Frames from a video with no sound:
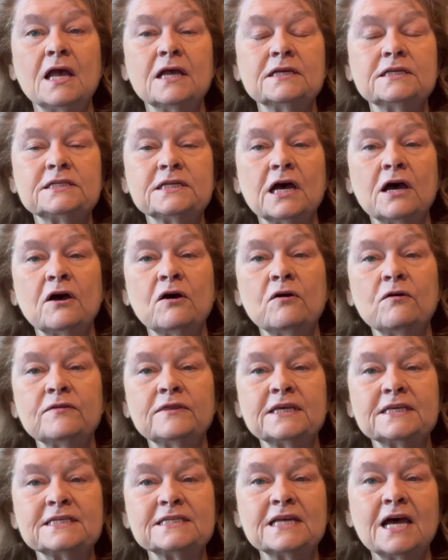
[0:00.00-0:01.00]
So
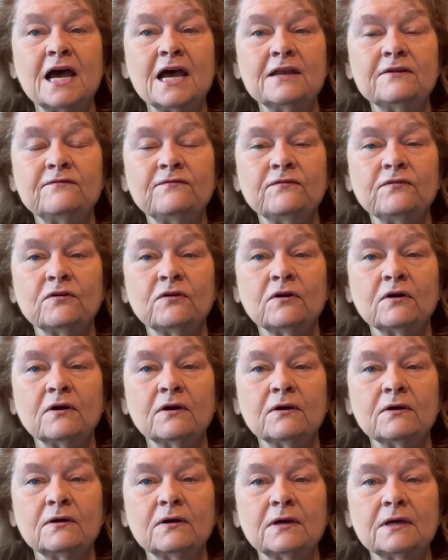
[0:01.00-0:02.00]
the sign
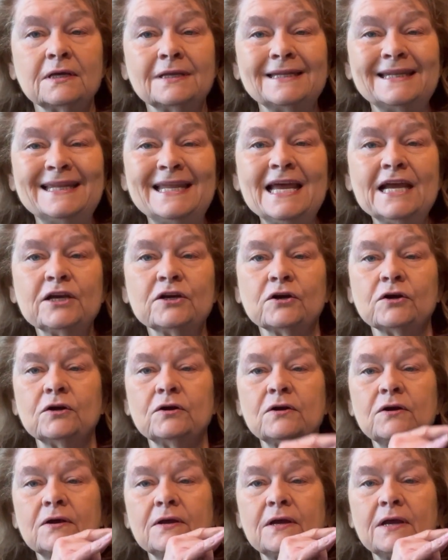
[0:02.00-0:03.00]
for
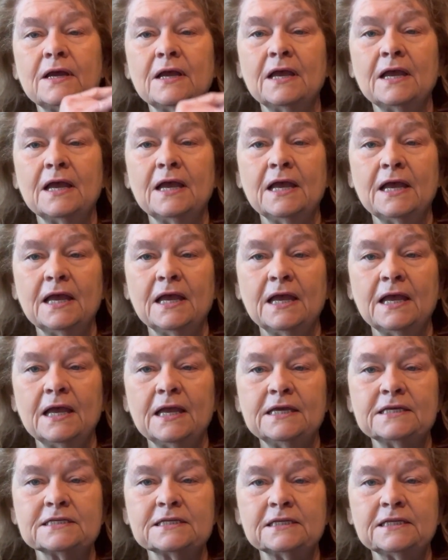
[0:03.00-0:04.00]
liquor
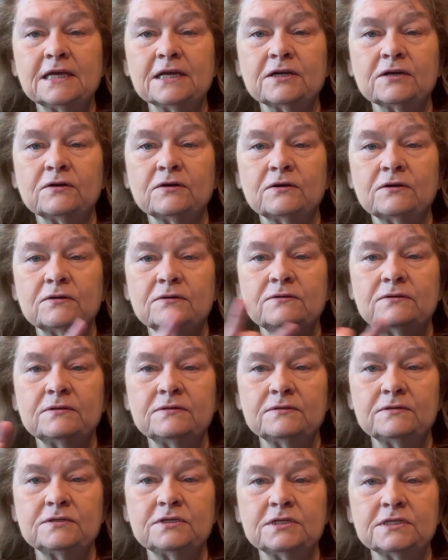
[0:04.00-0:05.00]
is liquor,
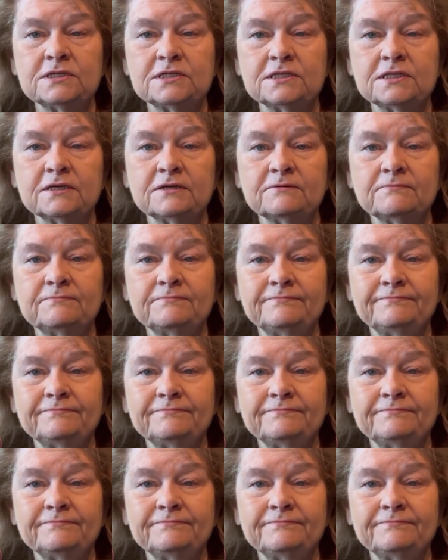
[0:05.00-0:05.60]
just the